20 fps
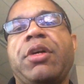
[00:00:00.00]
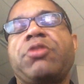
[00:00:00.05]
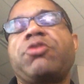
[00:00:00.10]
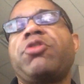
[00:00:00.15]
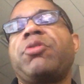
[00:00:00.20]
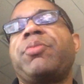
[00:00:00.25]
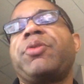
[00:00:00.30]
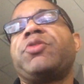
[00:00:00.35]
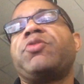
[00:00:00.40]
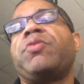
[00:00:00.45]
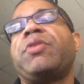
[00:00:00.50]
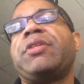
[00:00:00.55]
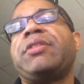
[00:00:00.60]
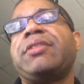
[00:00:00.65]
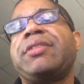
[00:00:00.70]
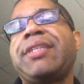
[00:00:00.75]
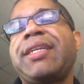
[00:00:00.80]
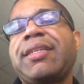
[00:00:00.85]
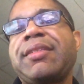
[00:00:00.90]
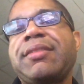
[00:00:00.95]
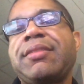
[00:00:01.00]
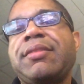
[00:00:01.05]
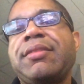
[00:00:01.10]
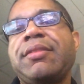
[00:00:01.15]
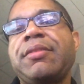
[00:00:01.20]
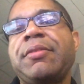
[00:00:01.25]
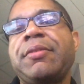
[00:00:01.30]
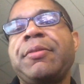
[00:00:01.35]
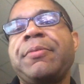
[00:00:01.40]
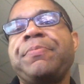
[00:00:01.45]
October 26th,
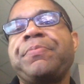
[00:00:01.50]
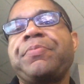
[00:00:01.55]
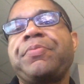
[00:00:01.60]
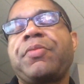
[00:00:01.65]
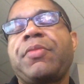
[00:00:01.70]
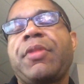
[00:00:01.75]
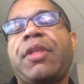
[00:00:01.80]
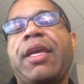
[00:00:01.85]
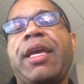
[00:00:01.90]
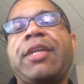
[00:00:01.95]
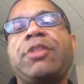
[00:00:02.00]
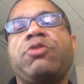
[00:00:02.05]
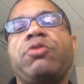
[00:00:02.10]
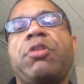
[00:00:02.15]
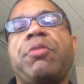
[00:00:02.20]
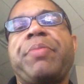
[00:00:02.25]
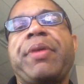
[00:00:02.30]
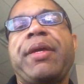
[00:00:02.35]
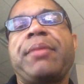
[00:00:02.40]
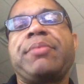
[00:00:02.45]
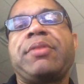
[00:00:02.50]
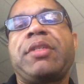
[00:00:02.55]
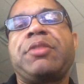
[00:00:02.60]
8, 12 p.m.